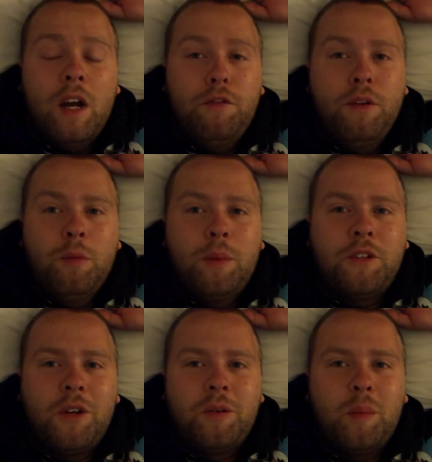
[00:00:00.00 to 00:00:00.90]
I flew
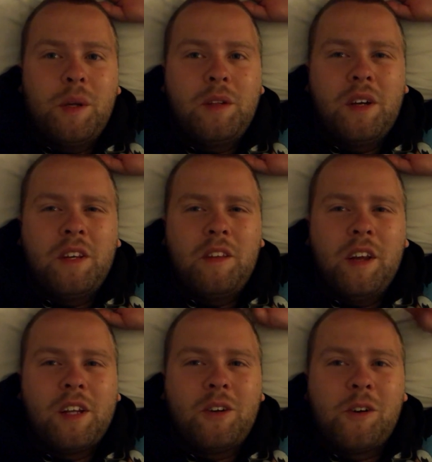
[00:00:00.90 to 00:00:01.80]
my drone a bit. I
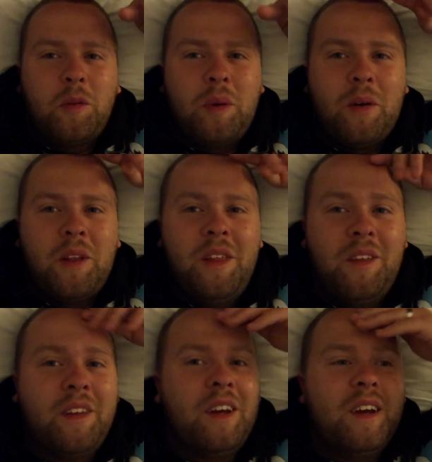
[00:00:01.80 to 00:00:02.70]
think I talked about it.
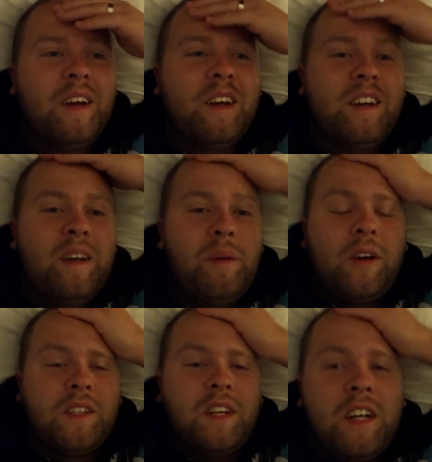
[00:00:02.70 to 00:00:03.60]
Yeah,
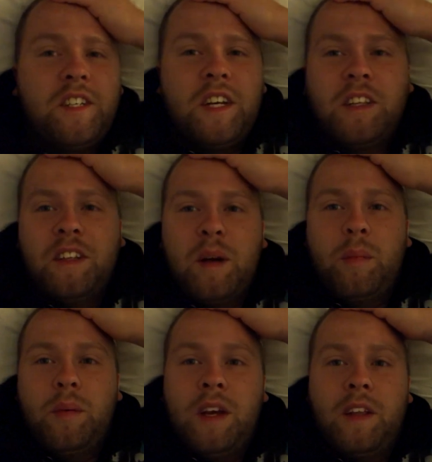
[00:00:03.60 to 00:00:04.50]
because I checked it
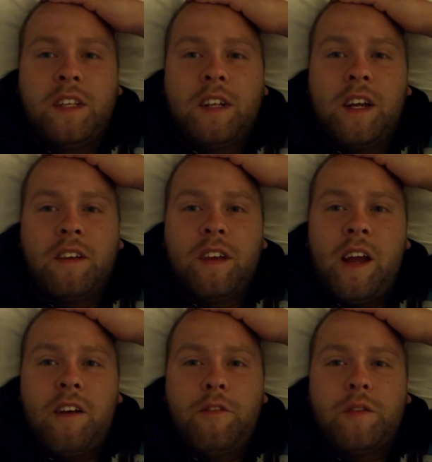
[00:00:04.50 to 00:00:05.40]
up and it's like an
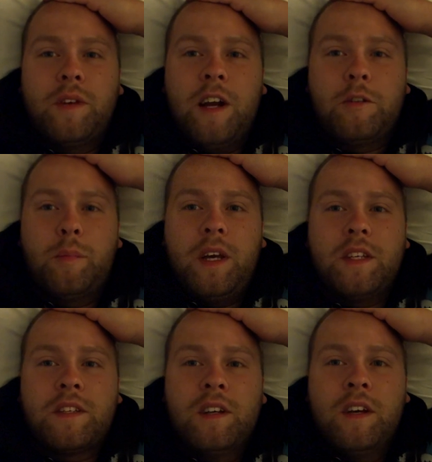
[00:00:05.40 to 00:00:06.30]

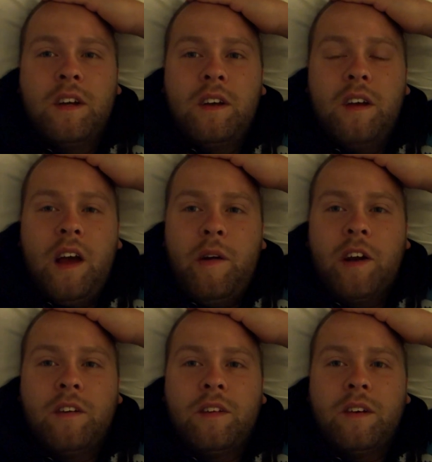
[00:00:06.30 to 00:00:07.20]
airspace
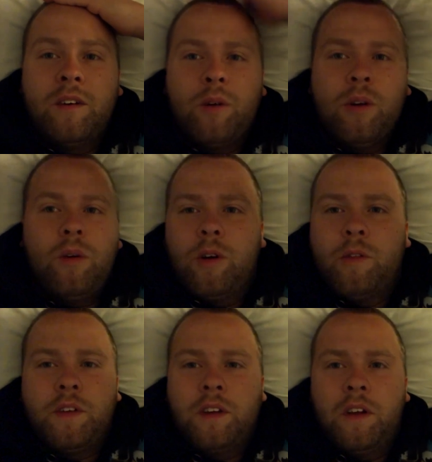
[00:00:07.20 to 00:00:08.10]
area
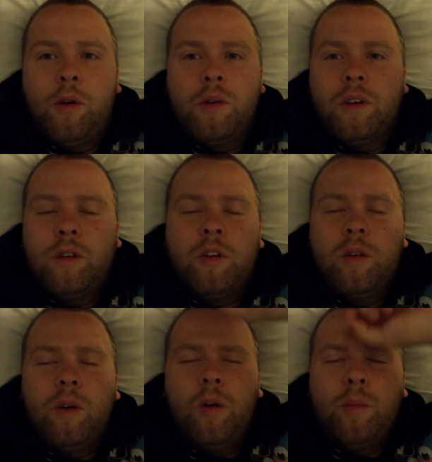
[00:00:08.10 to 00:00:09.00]

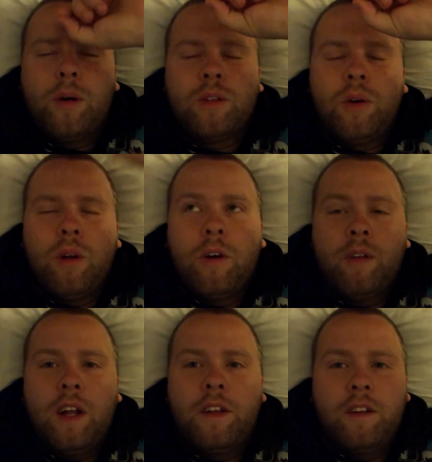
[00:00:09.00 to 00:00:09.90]
almost all
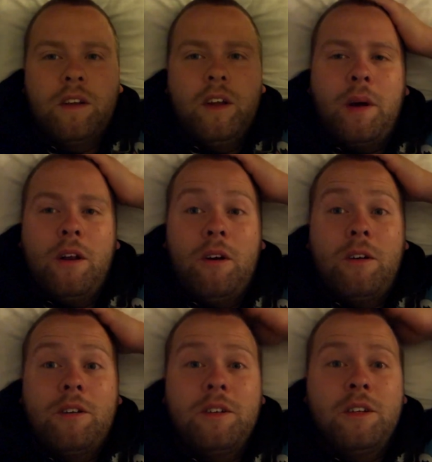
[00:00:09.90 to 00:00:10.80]
over London. By
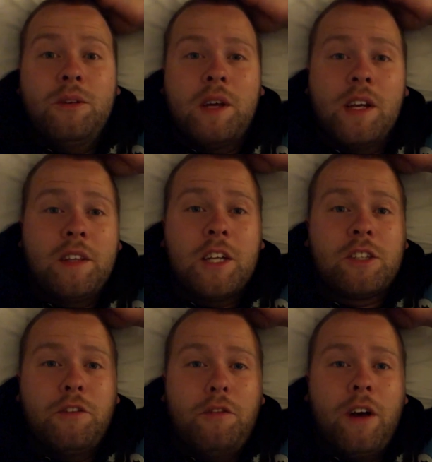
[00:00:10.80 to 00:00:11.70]
law, you can't
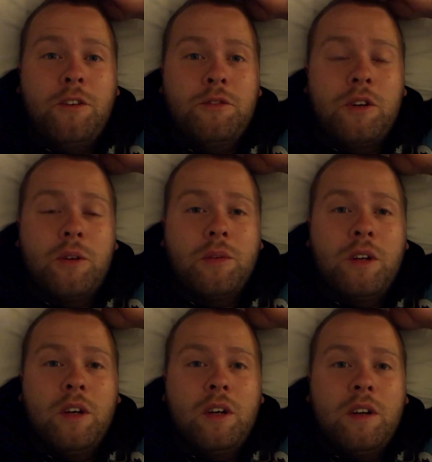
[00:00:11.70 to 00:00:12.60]
actually fly your drone,